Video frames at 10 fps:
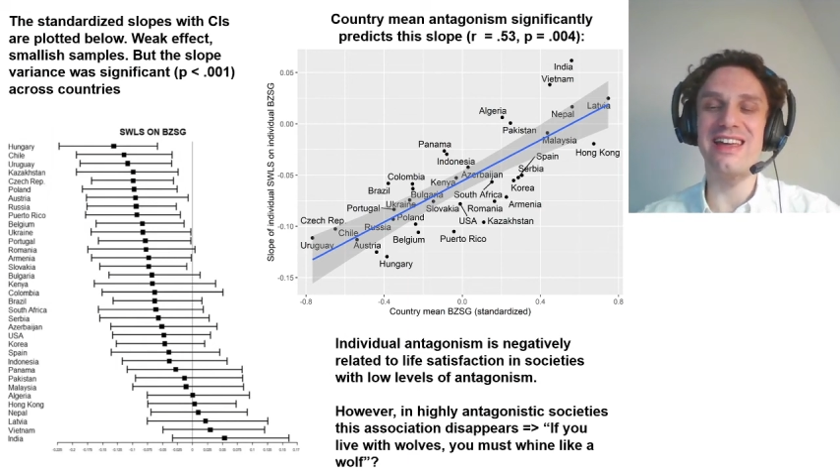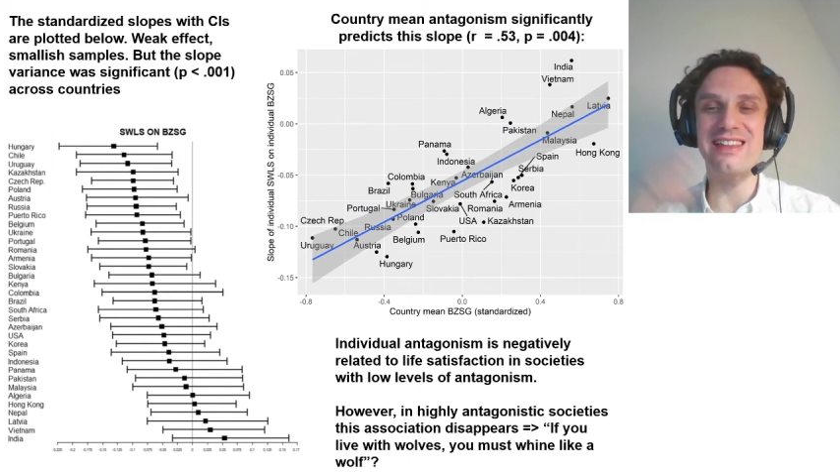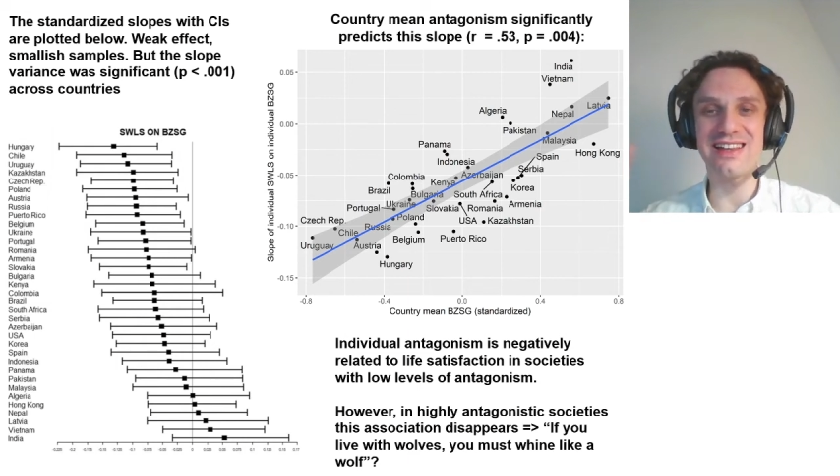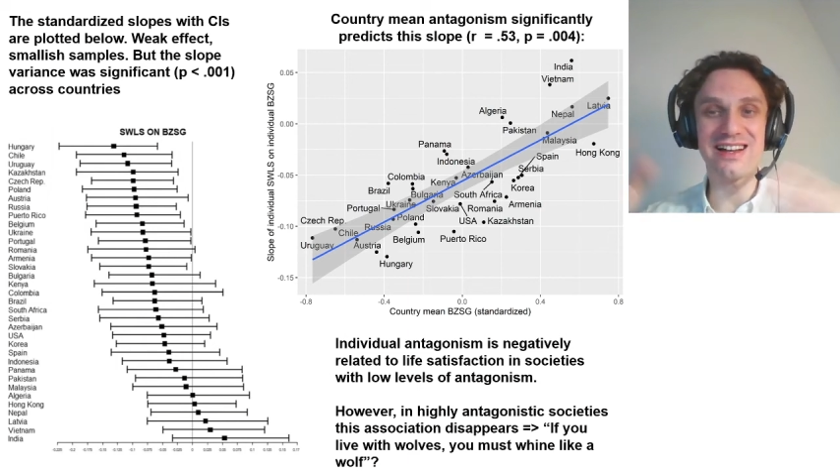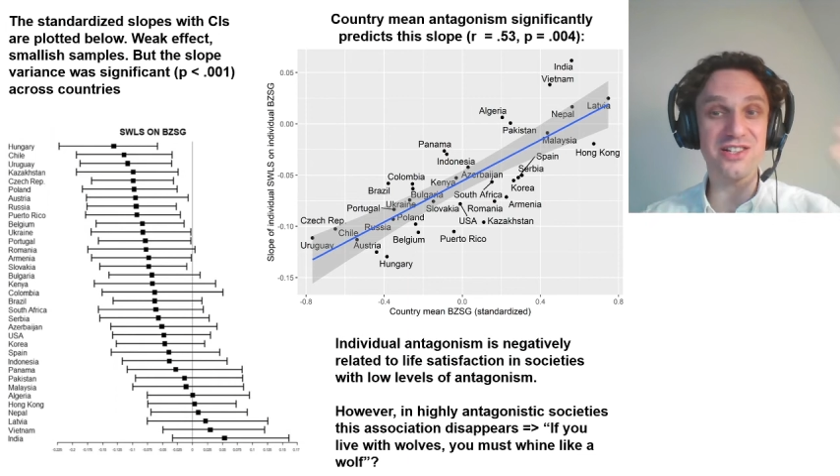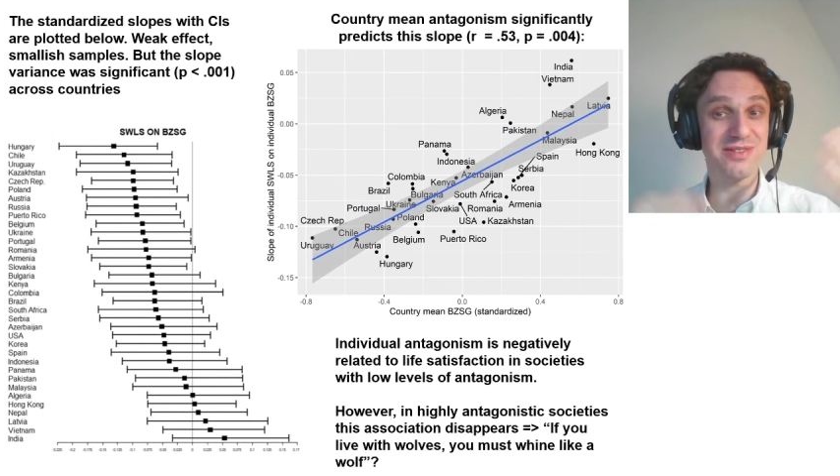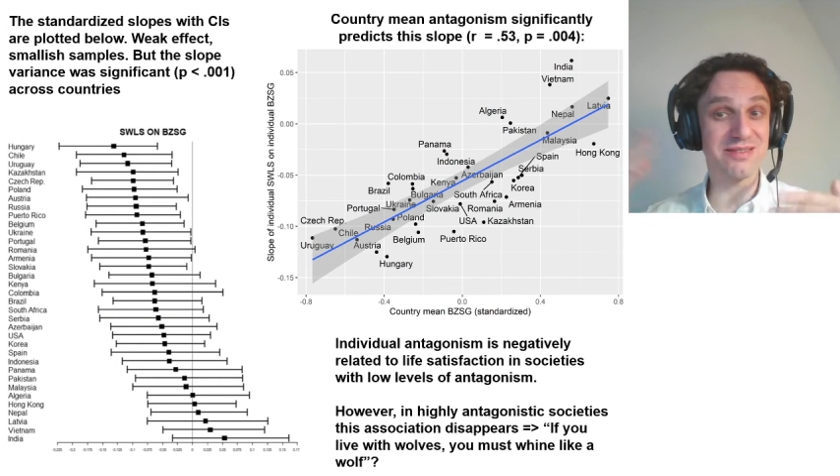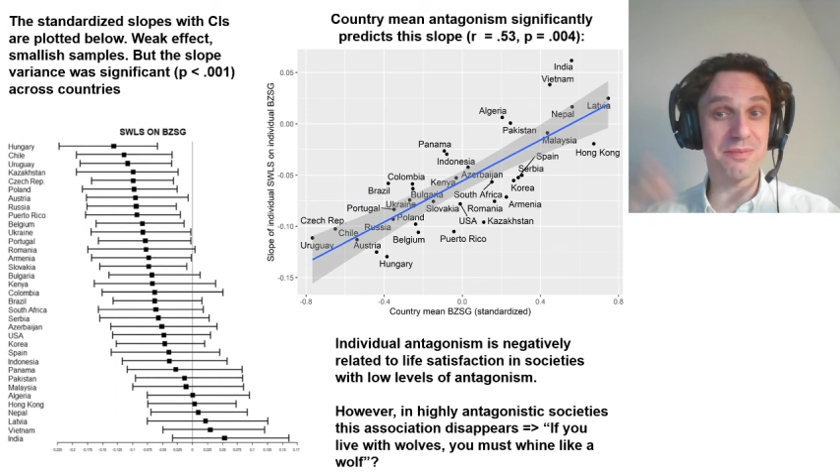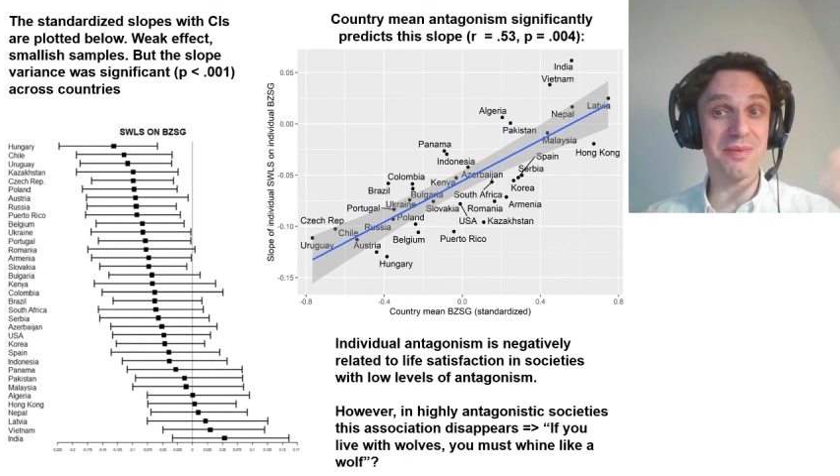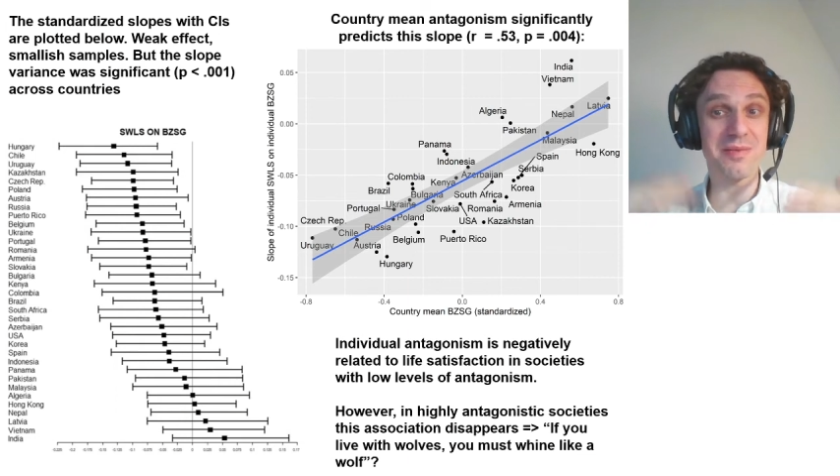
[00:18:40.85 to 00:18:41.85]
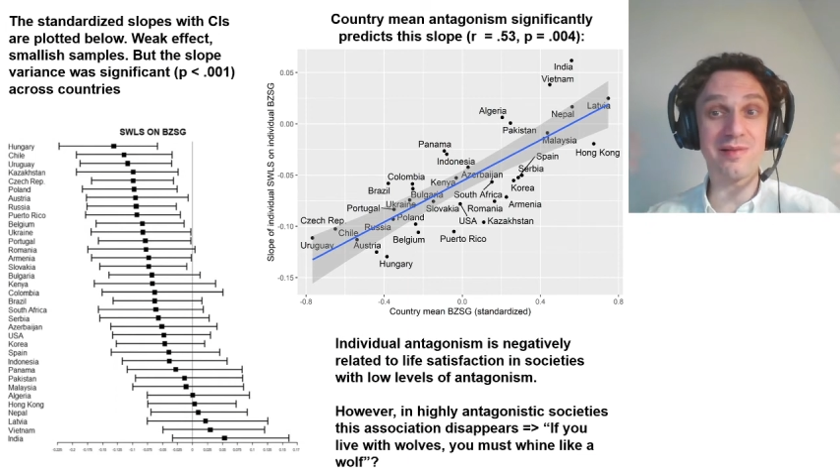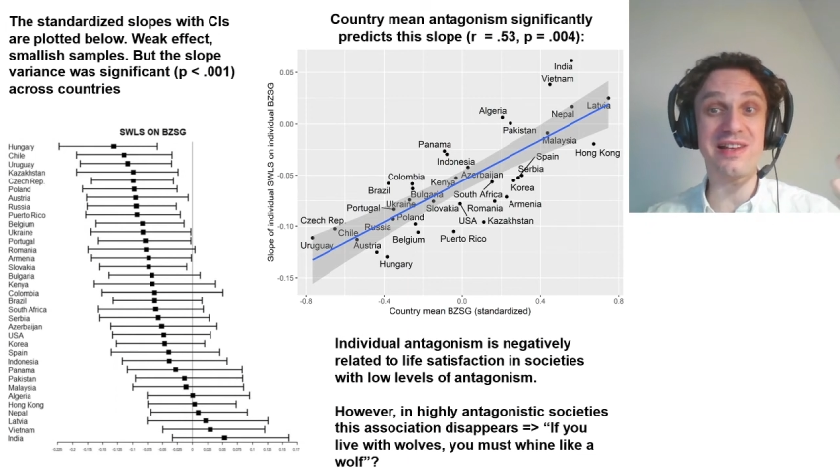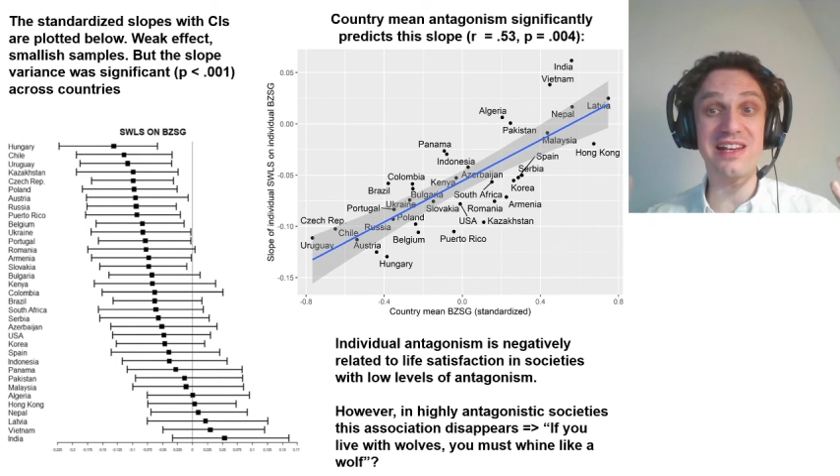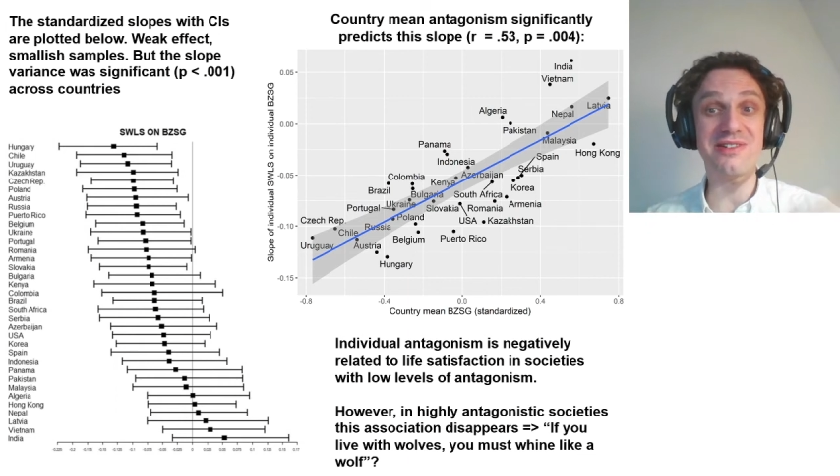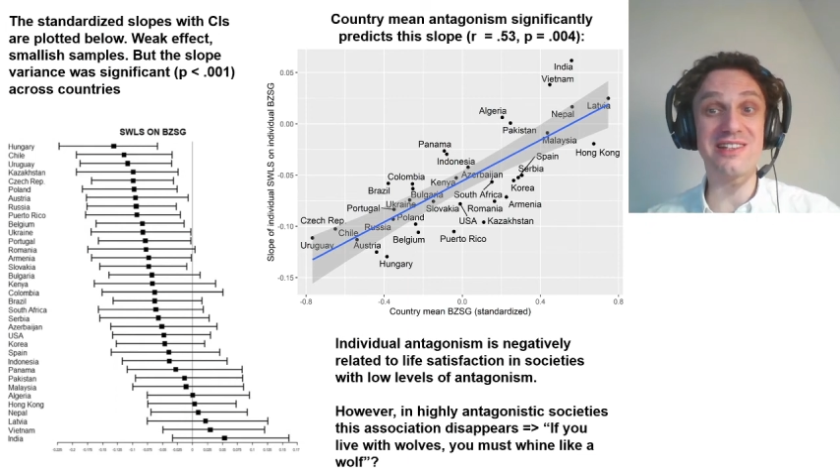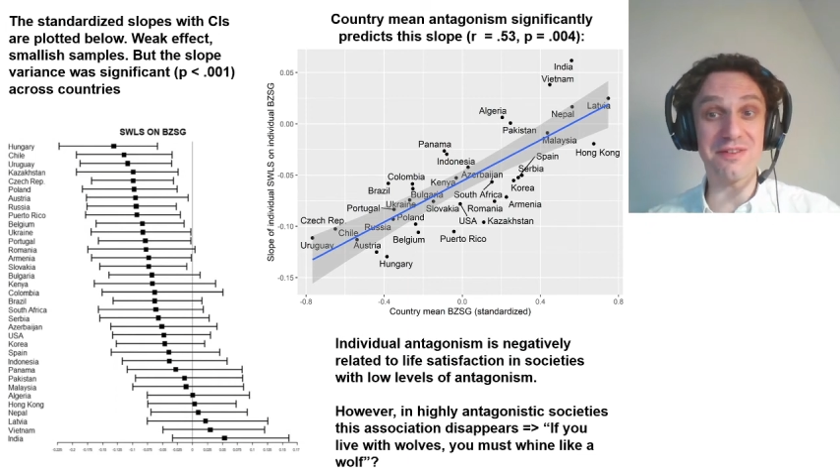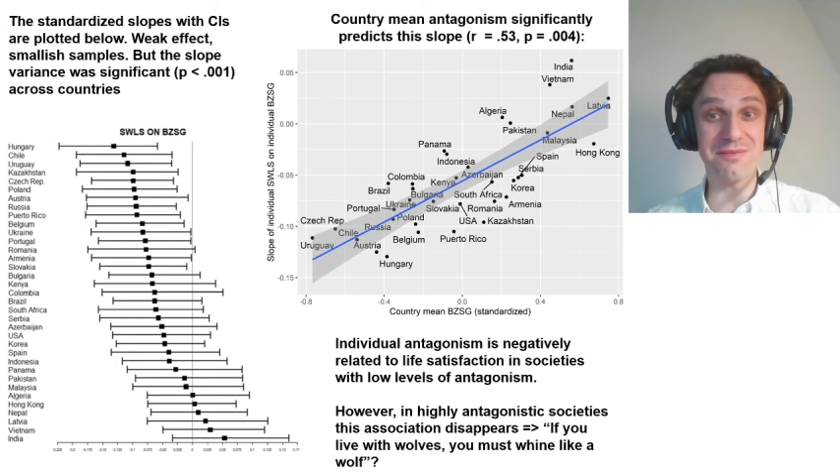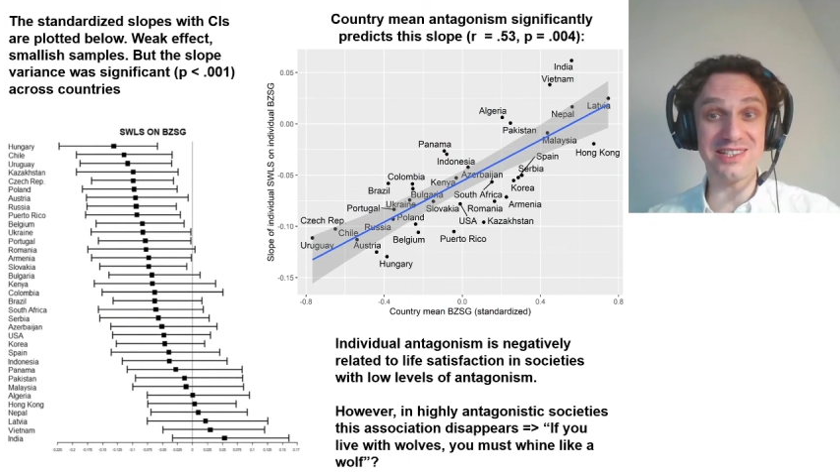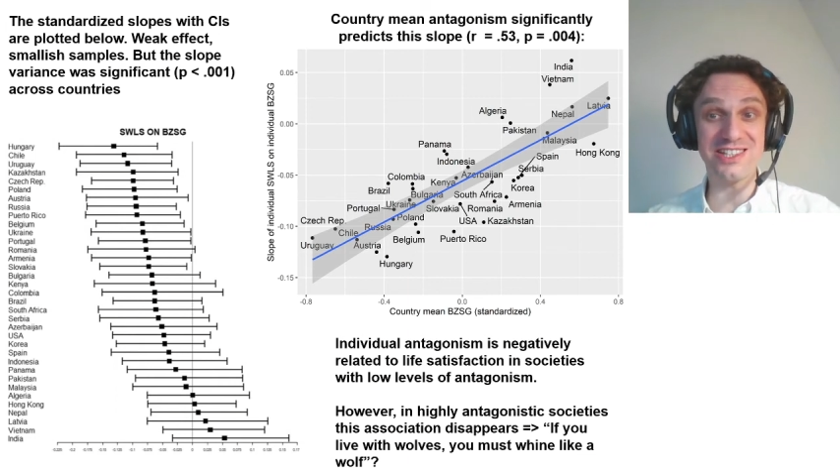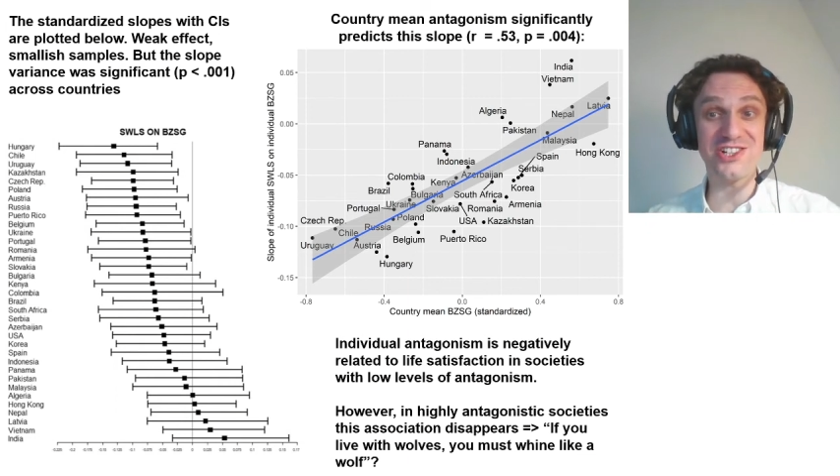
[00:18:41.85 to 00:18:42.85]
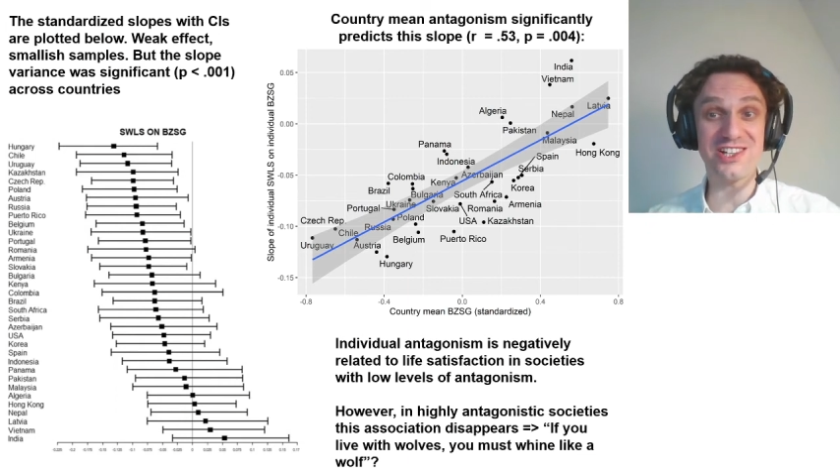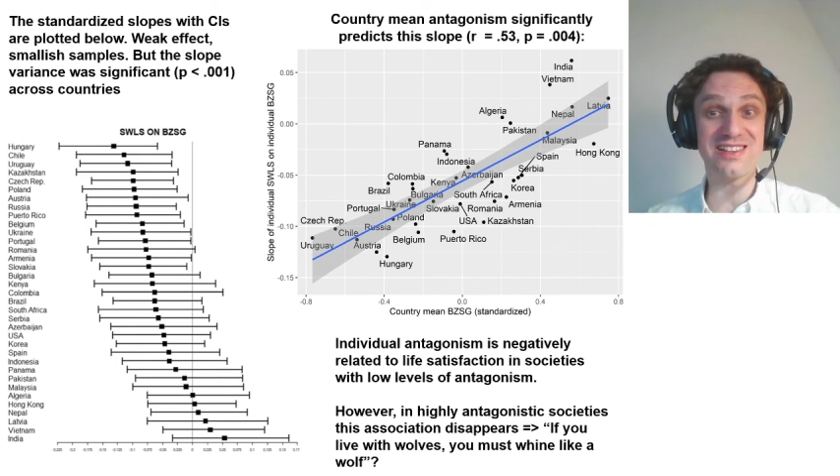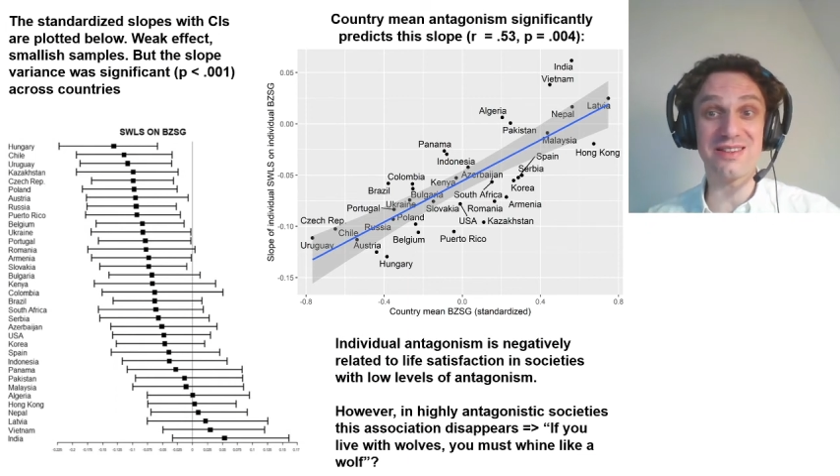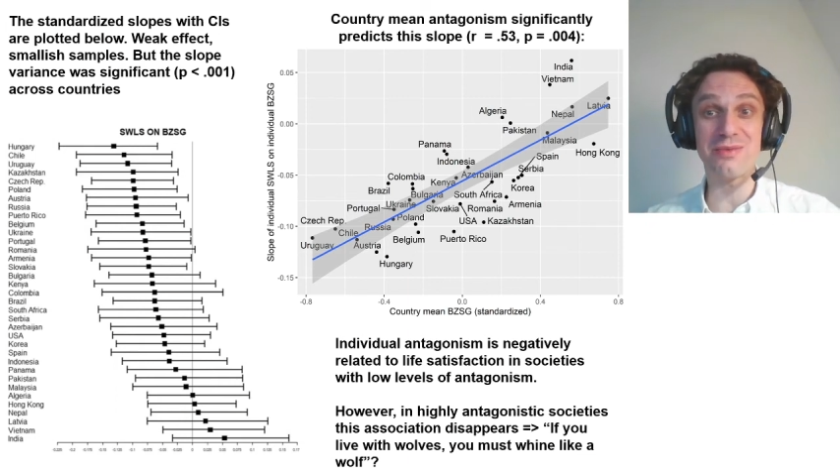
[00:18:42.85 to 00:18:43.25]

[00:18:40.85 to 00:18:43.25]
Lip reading: in countries where people believe in competition,